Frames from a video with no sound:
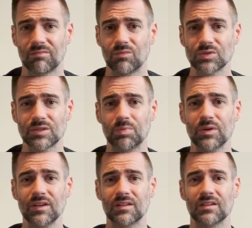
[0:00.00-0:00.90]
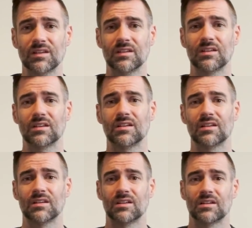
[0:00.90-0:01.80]
What's the point?
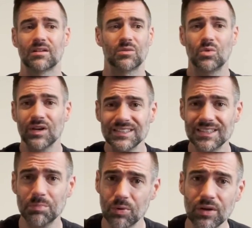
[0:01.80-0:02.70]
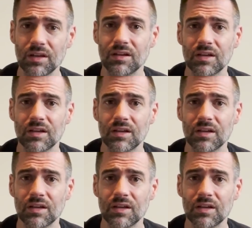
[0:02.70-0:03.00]
What is the point?